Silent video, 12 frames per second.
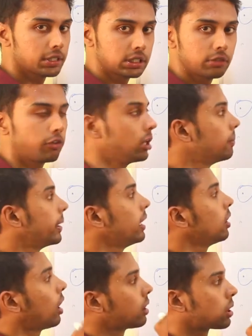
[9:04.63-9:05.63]
first of all by
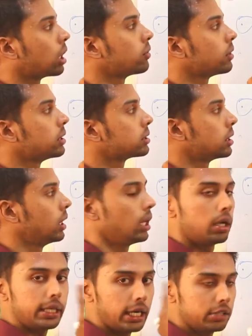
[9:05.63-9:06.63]
Lord Cornwallis.
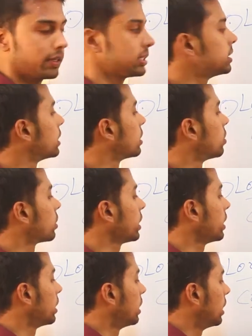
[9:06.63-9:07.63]
That is first thing,
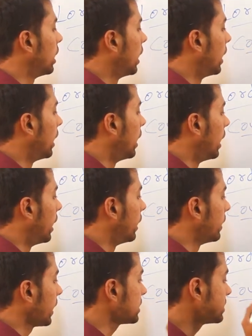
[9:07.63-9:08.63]
okay.
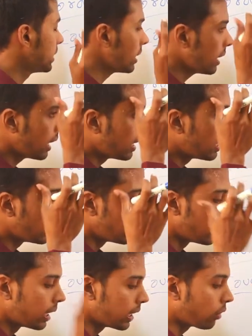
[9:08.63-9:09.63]
And next thing,
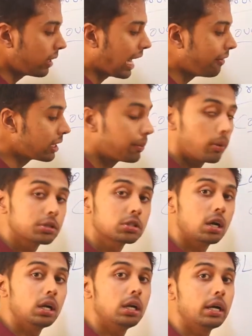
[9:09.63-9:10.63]
uh, now we are having a post
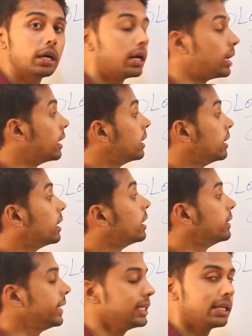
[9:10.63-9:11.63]
called uh,
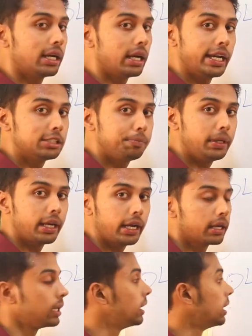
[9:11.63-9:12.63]
D S P,
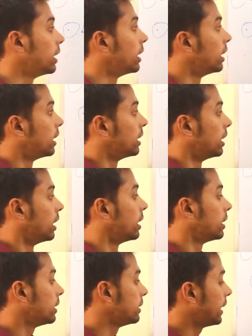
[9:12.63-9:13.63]
right?
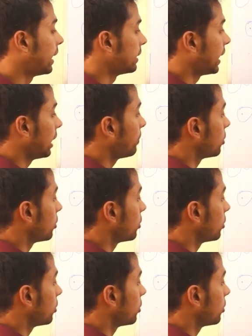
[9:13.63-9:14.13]
That, that